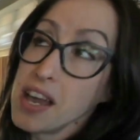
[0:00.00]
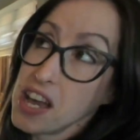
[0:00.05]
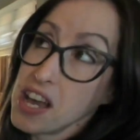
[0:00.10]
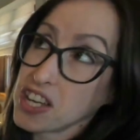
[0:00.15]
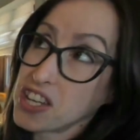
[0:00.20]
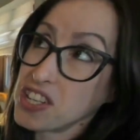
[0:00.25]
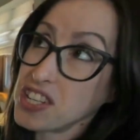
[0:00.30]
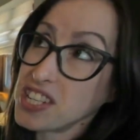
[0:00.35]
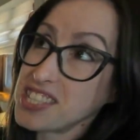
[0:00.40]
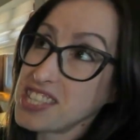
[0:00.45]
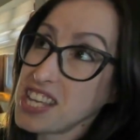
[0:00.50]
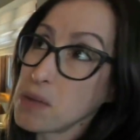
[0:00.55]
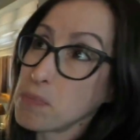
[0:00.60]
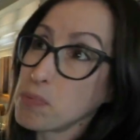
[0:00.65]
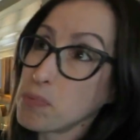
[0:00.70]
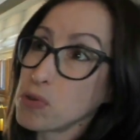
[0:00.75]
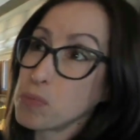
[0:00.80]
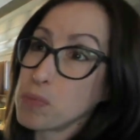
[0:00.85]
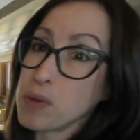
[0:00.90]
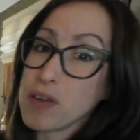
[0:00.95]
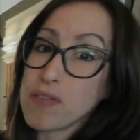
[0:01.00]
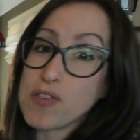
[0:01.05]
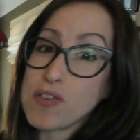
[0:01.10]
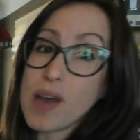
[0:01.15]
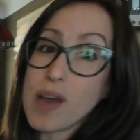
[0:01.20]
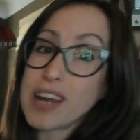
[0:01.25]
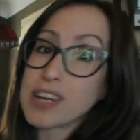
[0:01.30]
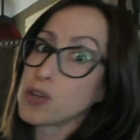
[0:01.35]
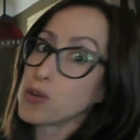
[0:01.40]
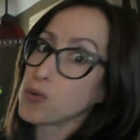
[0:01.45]
A good example would be if
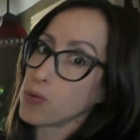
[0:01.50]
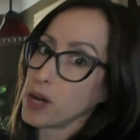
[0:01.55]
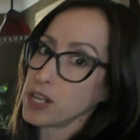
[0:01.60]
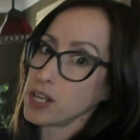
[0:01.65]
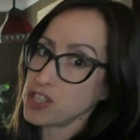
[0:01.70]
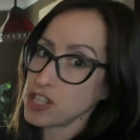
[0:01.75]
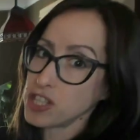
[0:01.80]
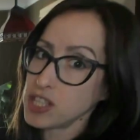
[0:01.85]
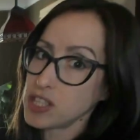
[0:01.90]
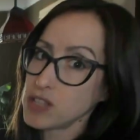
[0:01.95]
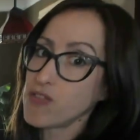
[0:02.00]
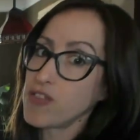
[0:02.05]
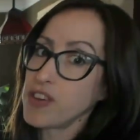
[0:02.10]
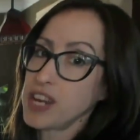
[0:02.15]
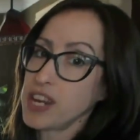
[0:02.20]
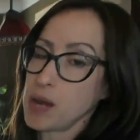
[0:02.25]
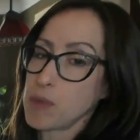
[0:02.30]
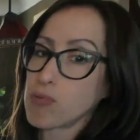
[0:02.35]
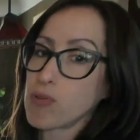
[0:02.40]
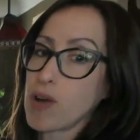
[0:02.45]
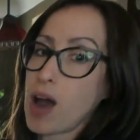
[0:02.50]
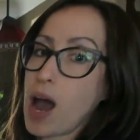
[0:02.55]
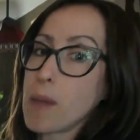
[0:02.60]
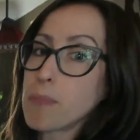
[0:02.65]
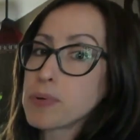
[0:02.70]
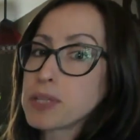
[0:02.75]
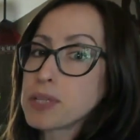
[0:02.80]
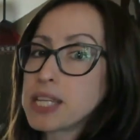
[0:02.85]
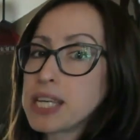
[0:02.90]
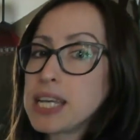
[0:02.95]
you had crutches fit
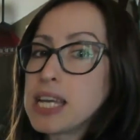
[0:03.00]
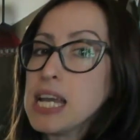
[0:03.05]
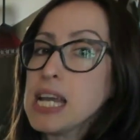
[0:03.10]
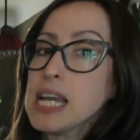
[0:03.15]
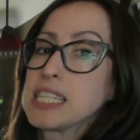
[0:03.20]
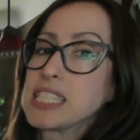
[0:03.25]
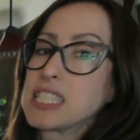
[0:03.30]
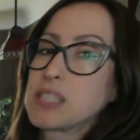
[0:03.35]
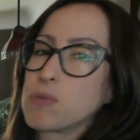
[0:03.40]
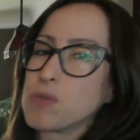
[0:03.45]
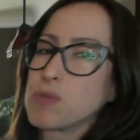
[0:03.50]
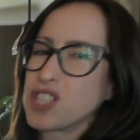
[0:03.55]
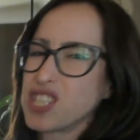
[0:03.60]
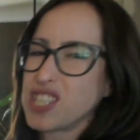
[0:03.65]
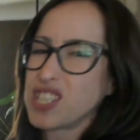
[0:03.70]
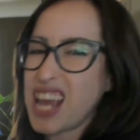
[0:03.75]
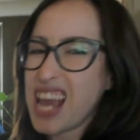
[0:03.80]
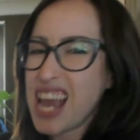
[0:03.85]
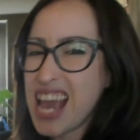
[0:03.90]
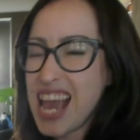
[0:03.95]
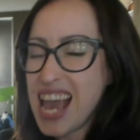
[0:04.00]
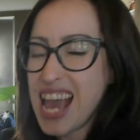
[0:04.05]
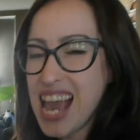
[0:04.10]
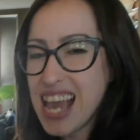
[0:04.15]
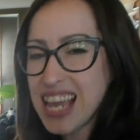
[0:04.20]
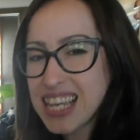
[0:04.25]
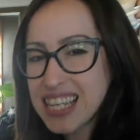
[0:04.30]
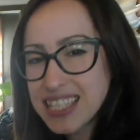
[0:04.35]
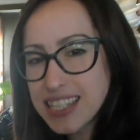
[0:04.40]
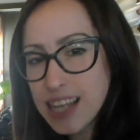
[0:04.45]
improperly, someone was just
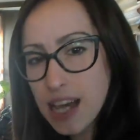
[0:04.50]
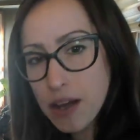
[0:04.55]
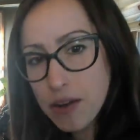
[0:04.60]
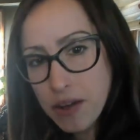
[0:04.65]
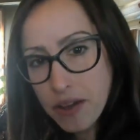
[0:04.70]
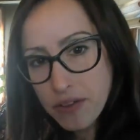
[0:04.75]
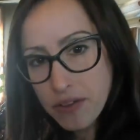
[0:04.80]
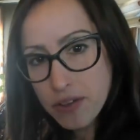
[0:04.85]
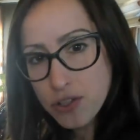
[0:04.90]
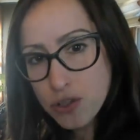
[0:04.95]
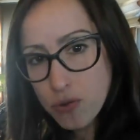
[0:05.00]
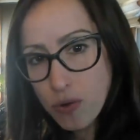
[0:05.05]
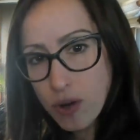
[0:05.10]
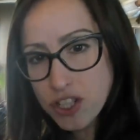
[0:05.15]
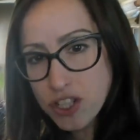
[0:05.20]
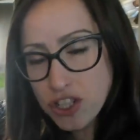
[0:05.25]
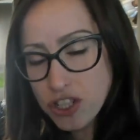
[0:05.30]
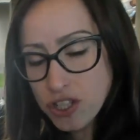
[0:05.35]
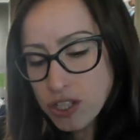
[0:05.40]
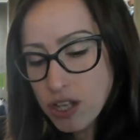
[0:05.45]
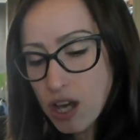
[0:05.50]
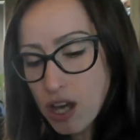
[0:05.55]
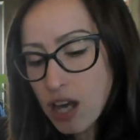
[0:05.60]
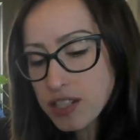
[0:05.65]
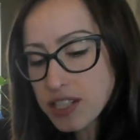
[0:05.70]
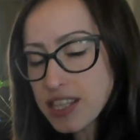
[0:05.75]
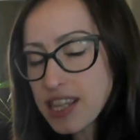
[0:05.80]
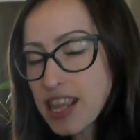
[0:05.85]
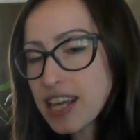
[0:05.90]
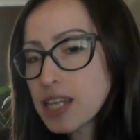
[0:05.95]
hanging down on those crutches,
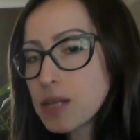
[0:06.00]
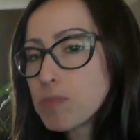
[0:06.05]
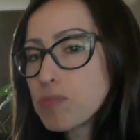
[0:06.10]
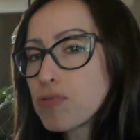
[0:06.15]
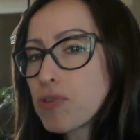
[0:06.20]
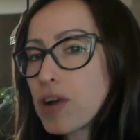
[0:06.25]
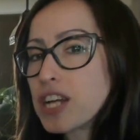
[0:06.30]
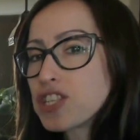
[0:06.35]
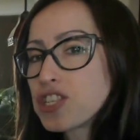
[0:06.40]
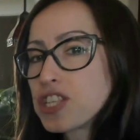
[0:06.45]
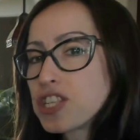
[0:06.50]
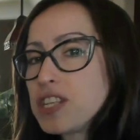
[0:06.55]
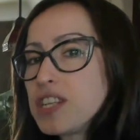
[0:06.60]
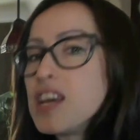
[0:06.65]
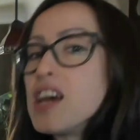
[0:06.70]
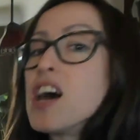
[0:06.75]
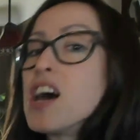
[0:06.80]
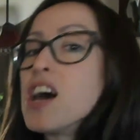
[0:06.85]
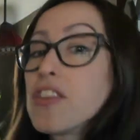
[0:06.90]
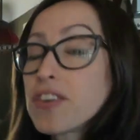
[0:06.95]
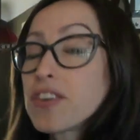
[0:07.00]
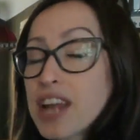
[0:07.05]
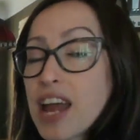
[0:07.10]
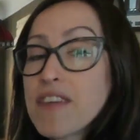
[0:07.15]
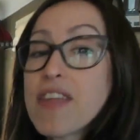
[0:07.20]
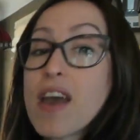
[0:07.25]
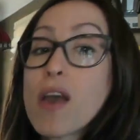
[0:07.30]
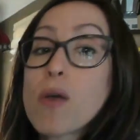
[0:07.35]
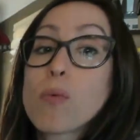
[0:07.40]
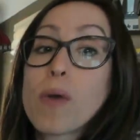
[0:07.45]
causing that compression, you're going to
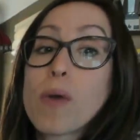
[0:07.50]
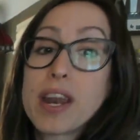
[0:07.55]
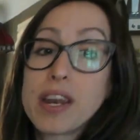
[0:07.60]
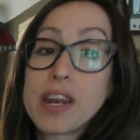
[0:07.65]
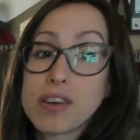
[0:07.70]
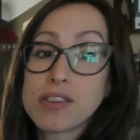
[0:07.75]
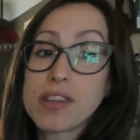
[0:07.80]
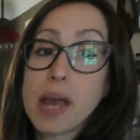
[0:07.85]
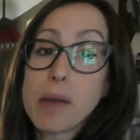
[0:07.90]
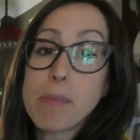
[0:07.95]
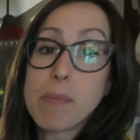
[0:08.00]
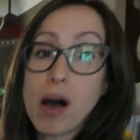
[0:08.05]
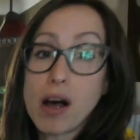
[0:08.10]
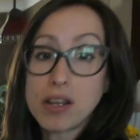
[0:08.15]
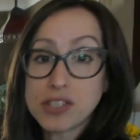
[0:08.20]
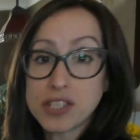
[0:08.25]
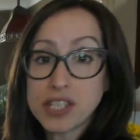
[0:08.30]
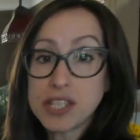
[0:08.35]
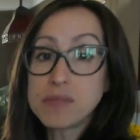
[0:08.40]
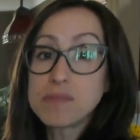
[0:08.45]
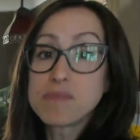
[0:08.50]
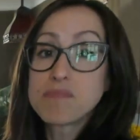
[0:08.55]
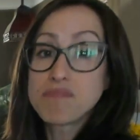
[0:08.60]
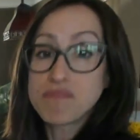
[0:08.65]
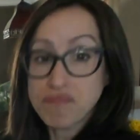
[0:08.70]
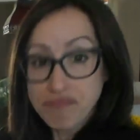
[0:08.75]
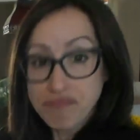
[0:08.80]
have that radial night palsy,